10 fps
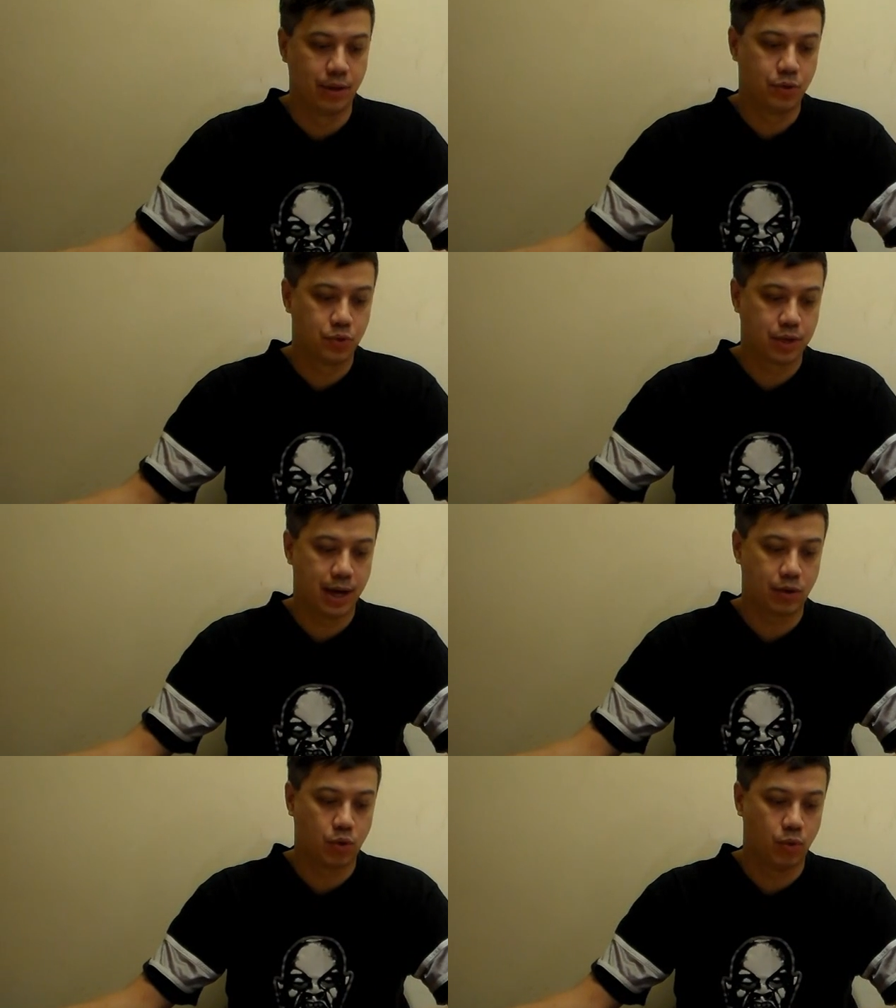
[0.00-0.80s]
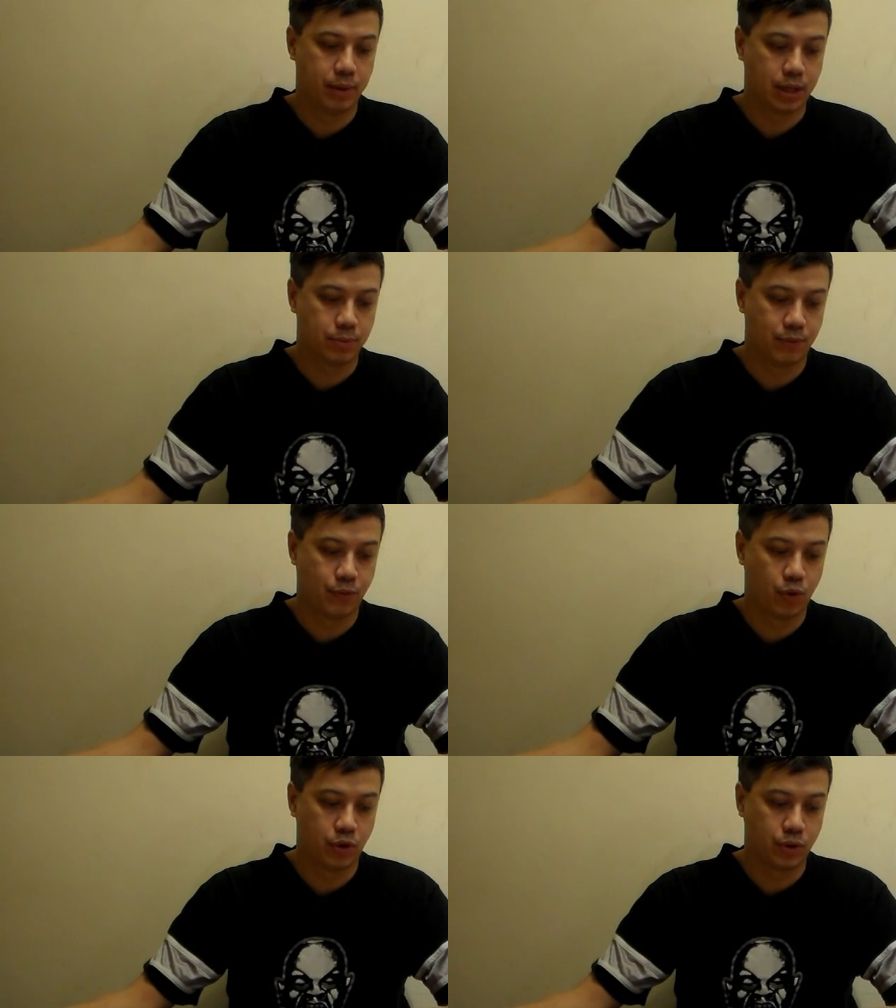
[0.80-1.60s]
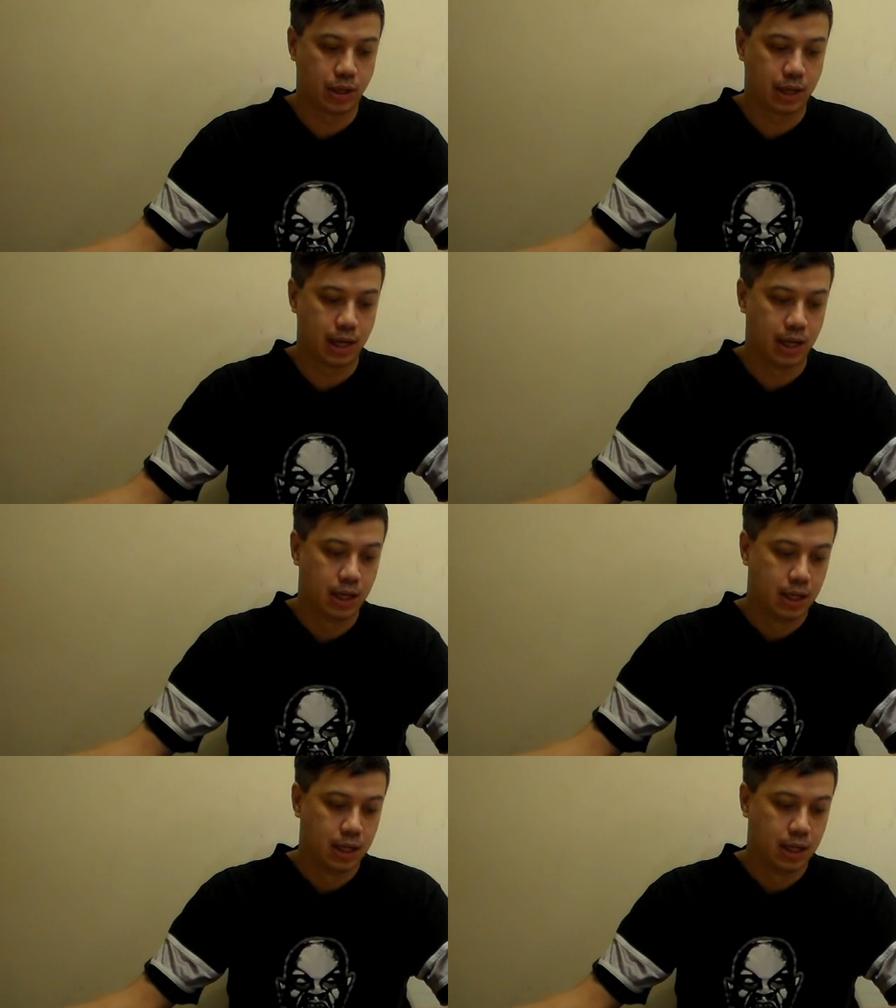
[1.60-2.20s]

This was kind of cool because before you could get